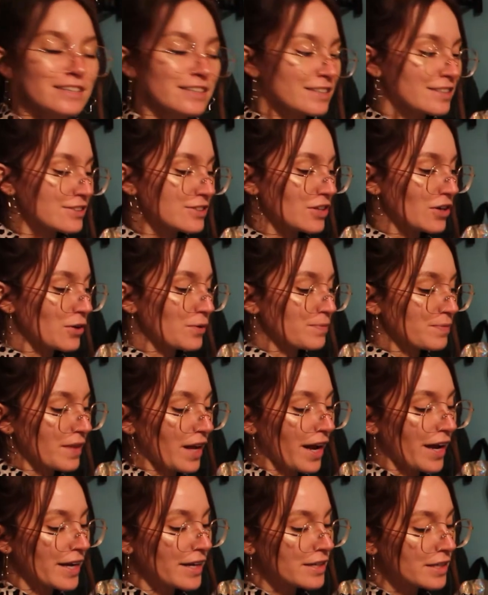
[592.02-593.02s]
So
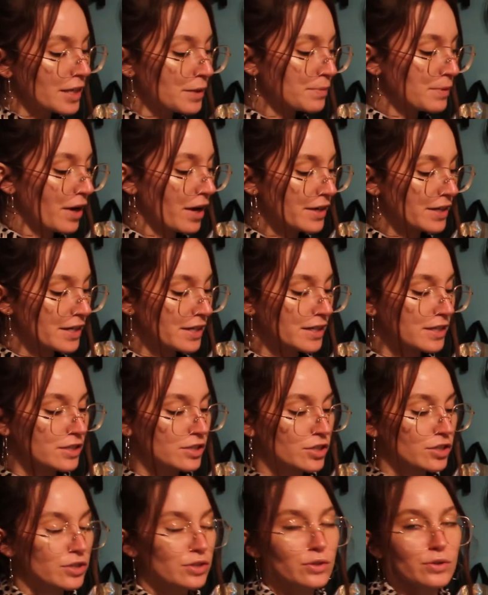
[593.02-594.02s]
I ended up not needing
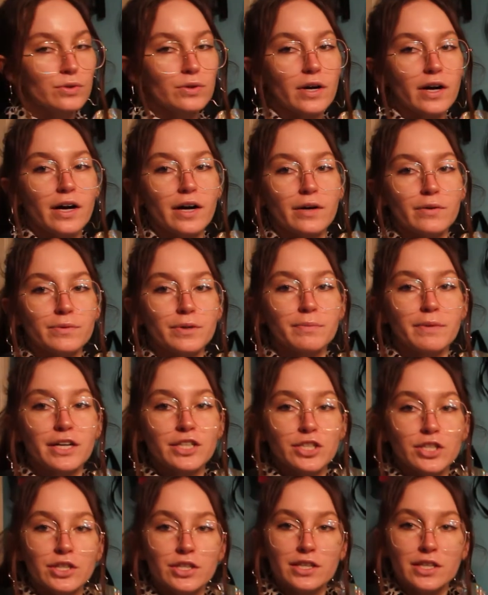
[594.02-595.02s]
to
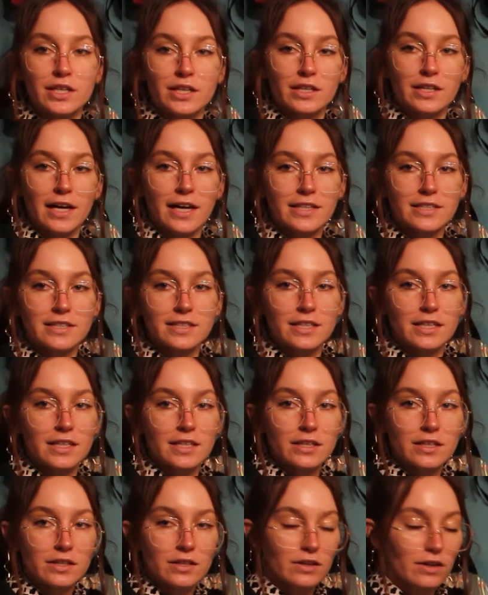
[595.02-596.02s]
remeasure the
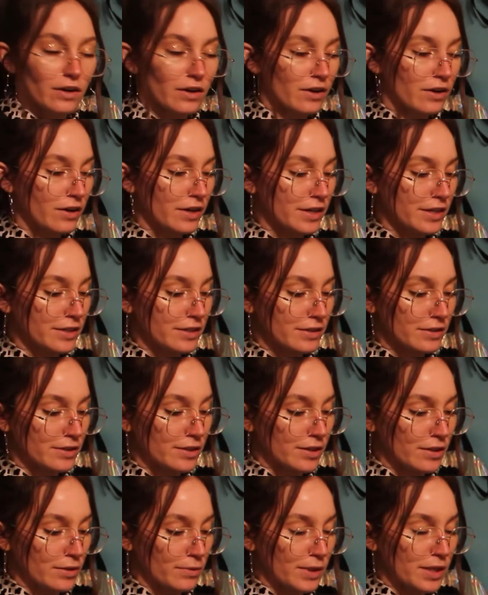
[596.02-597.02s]
elastic on
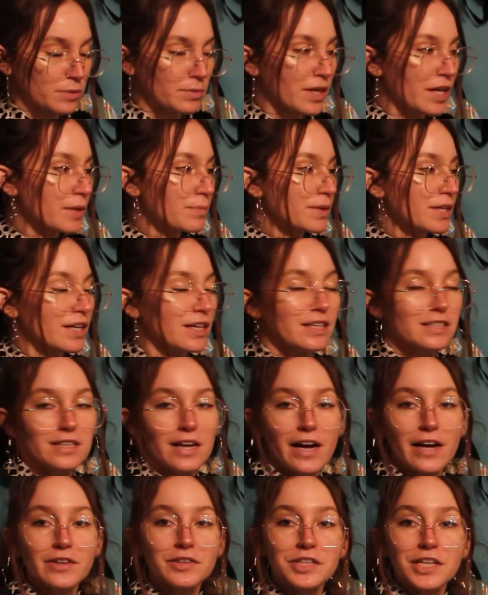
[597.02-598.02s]
the waistband because
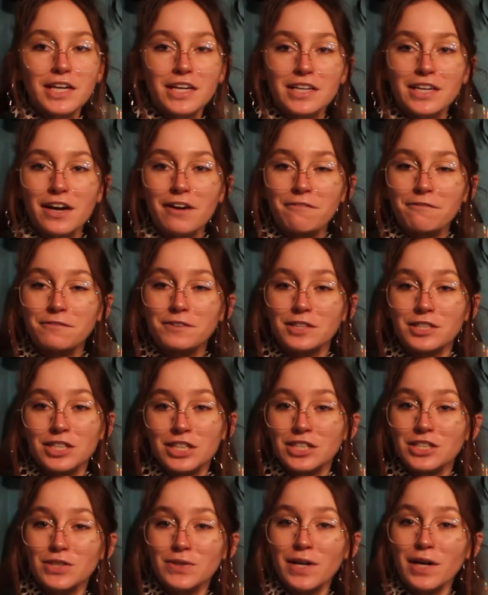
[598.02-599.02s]
I only had enough for
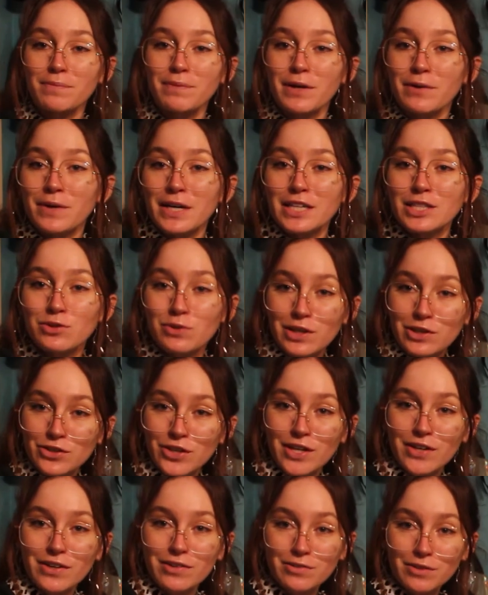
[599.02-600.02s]
just around my waist when I
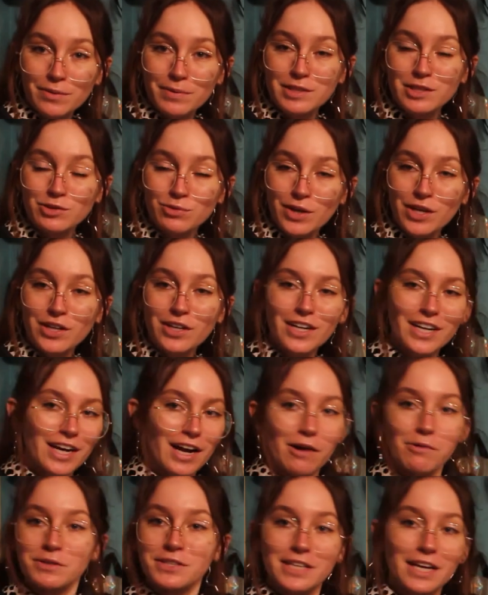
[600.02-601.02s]
tried it on around my sweater, and
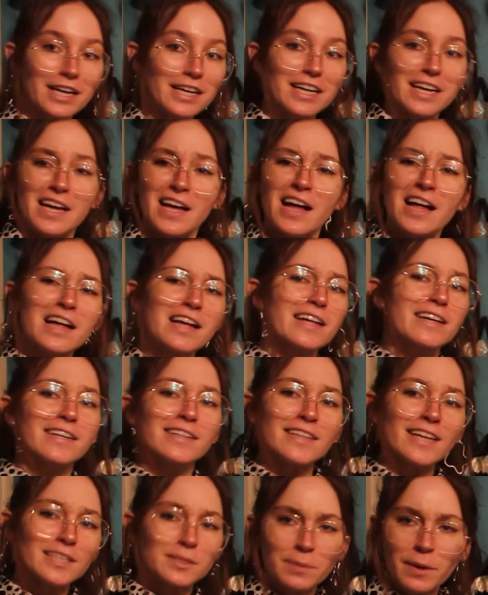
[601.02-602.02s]
I was like,
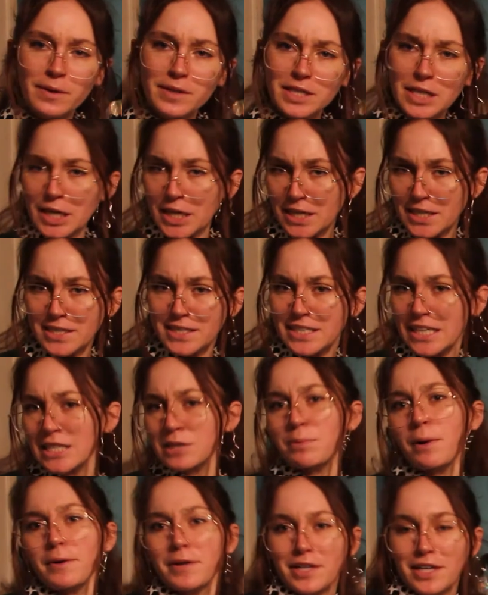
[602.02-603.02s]
that's probably good. That's
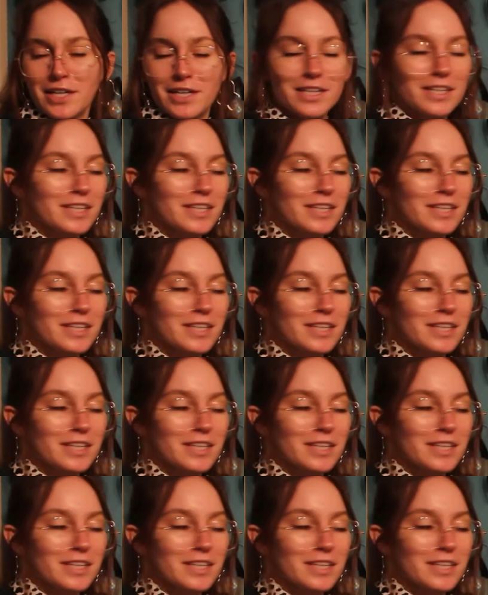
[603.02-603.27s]
probably good.